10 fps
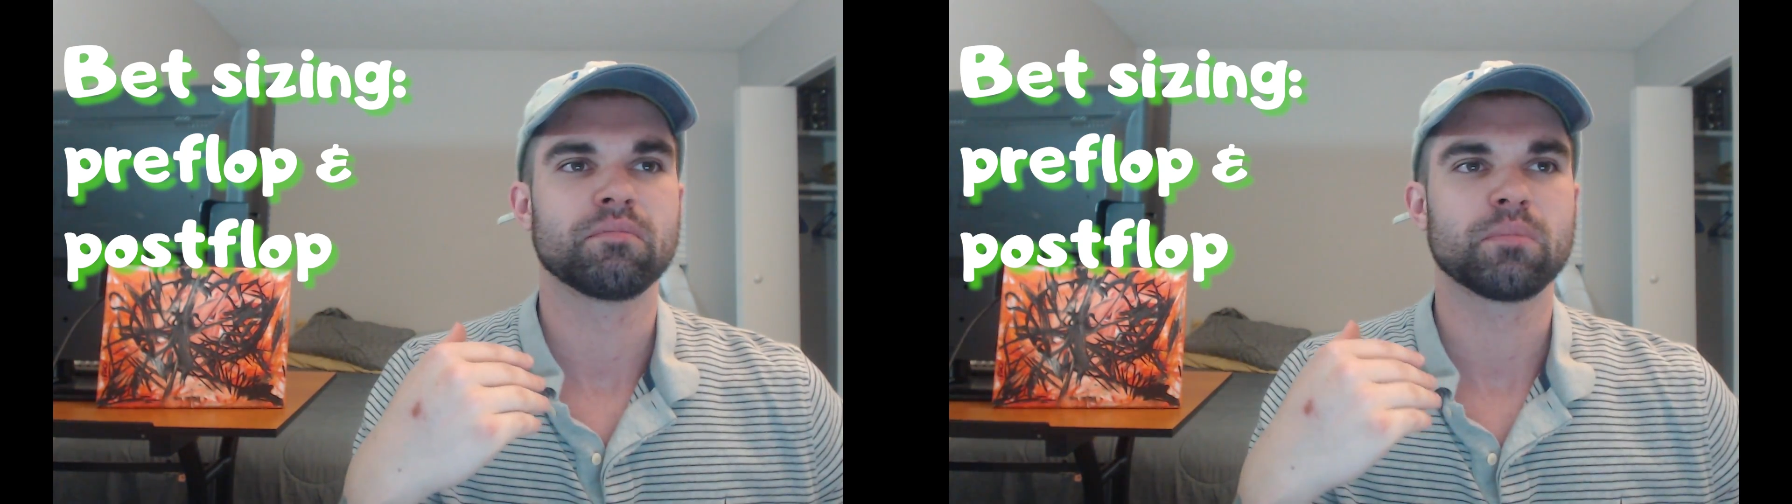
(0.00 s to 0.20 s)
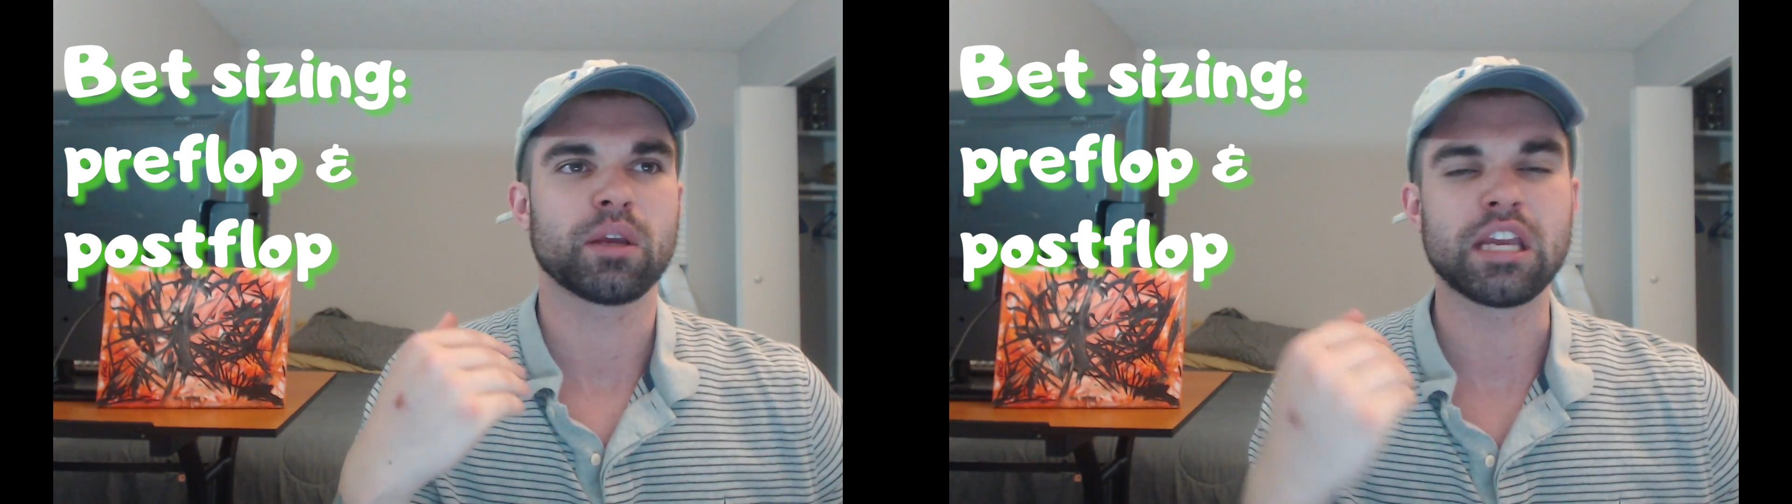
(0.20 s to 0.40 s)

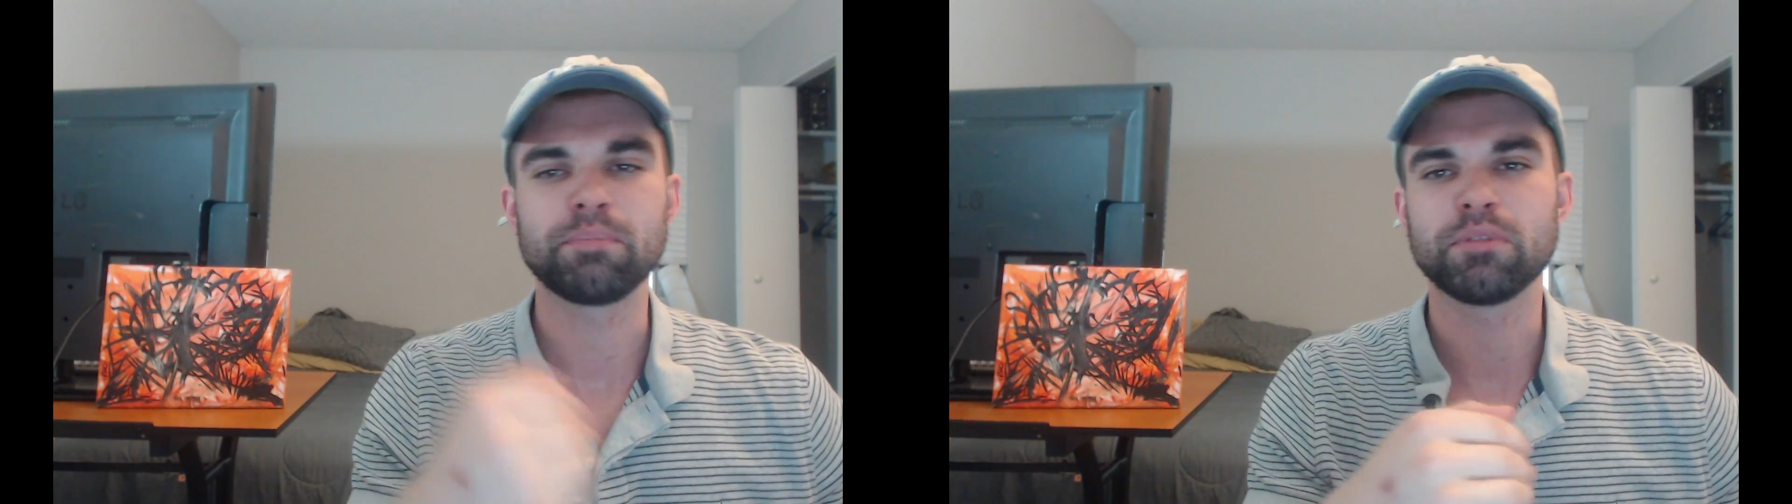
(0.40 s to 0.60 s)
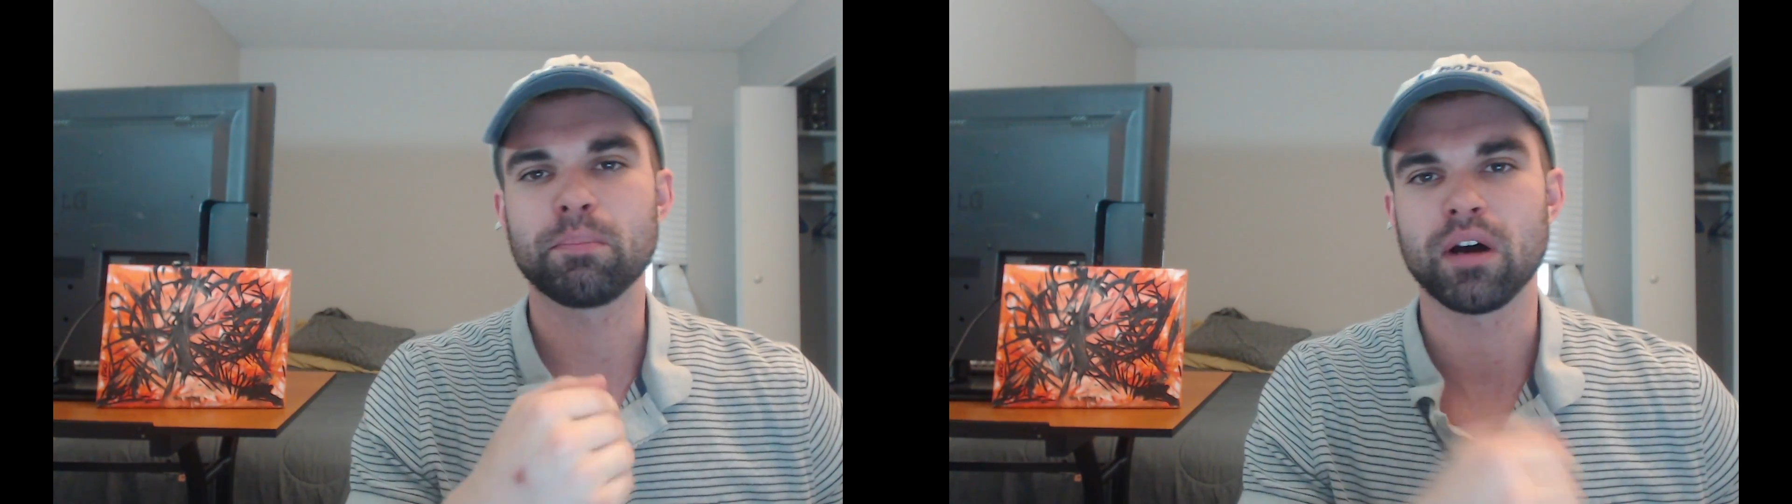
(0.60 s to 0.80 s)

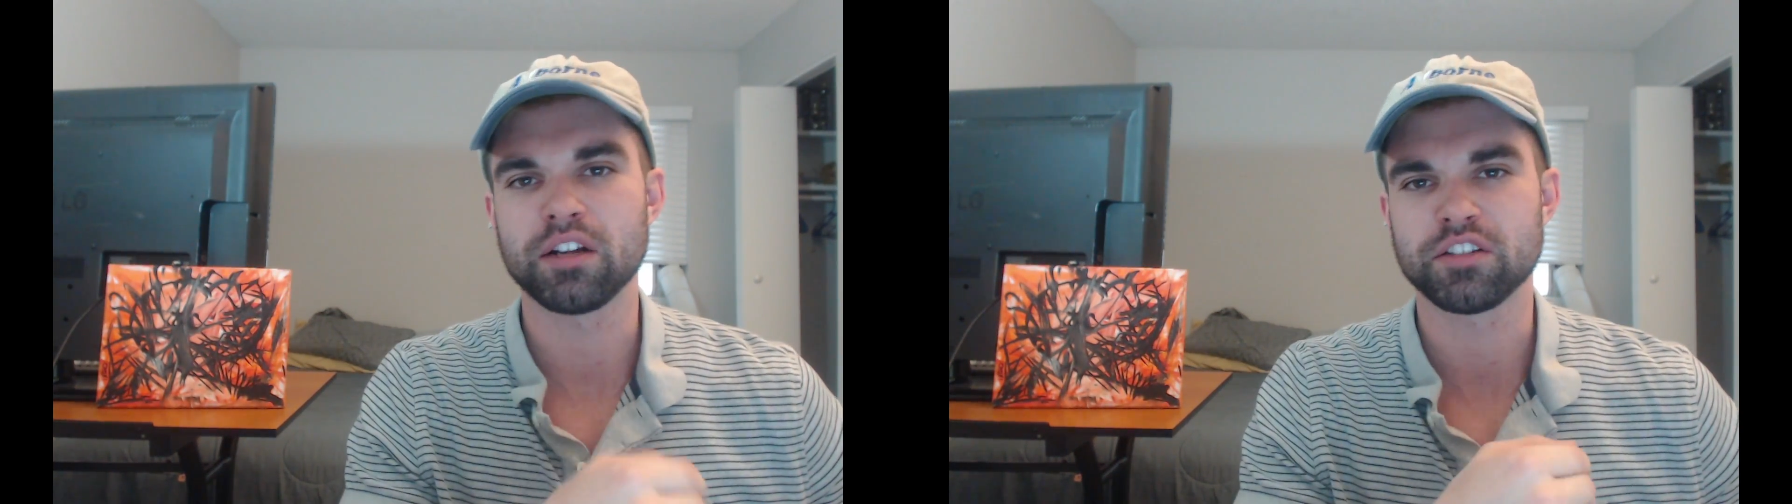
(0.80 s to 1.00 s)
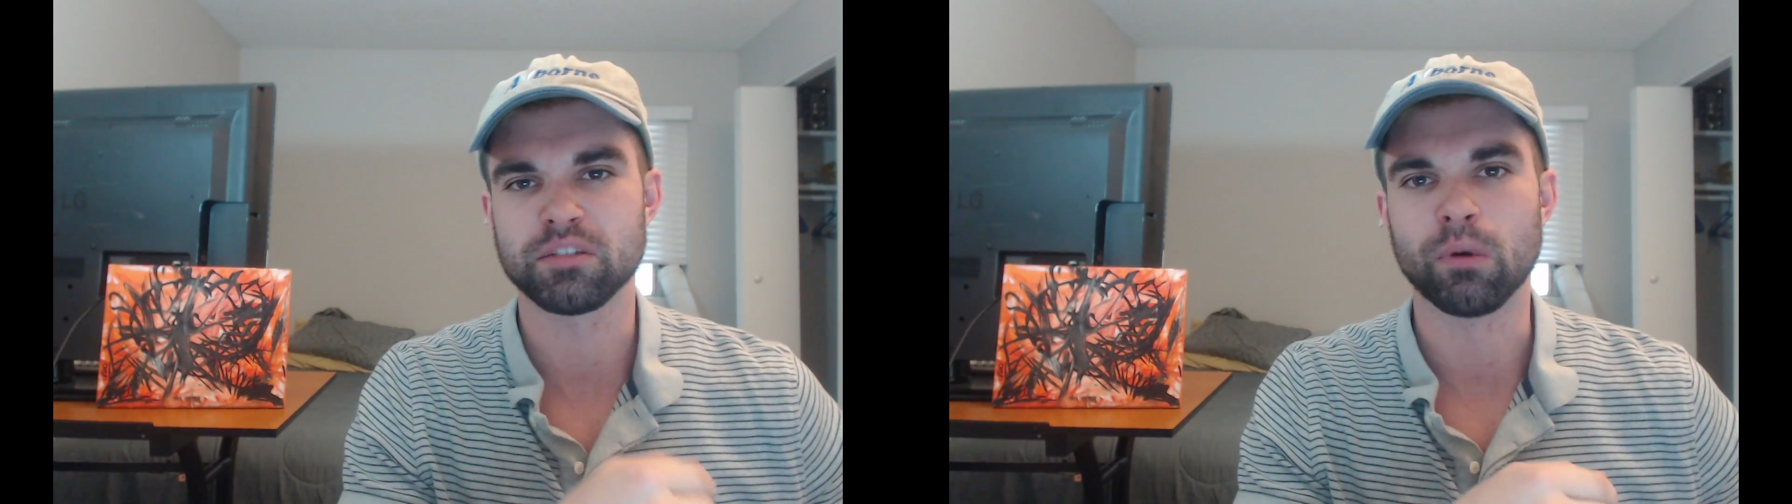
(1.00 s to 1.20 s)
keep the
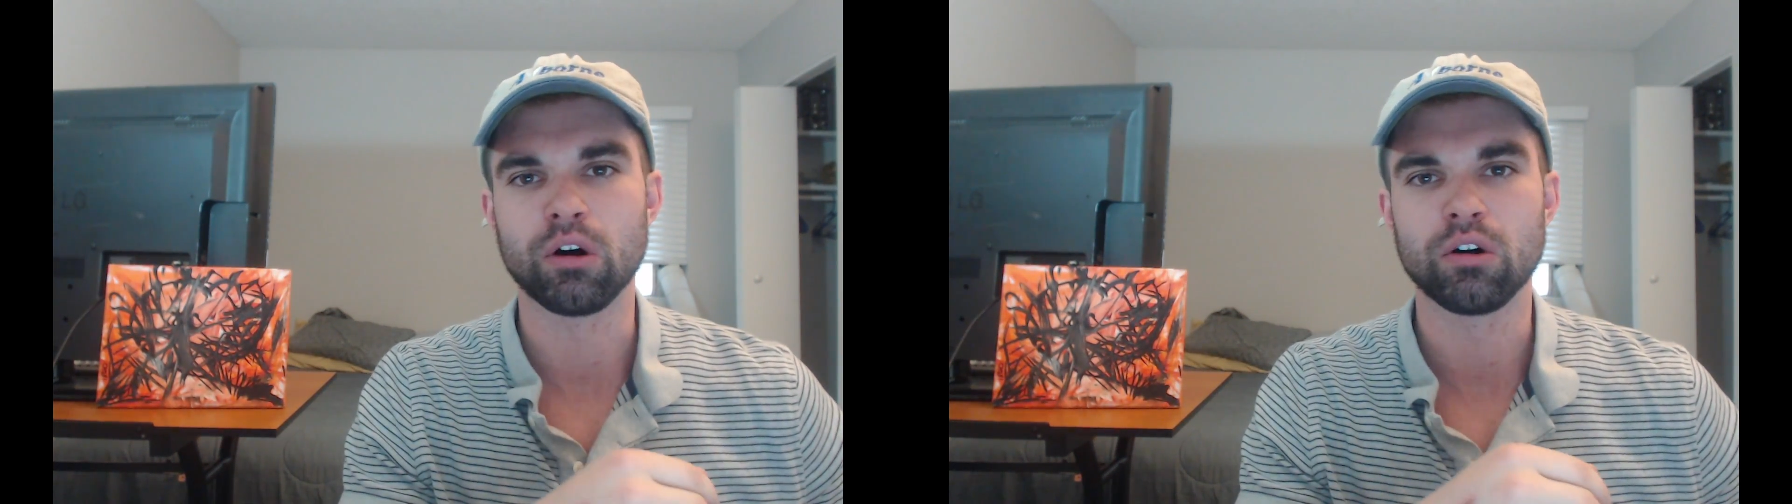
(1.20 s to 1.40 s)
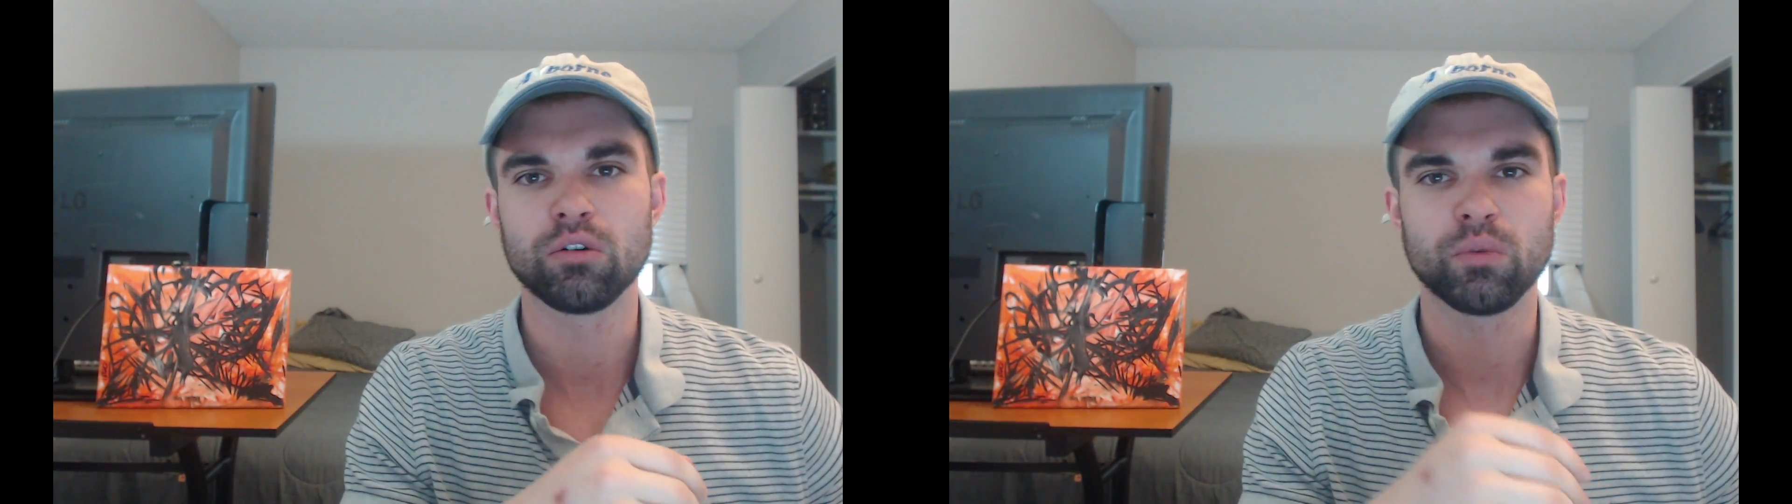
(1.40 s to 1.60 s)
pot small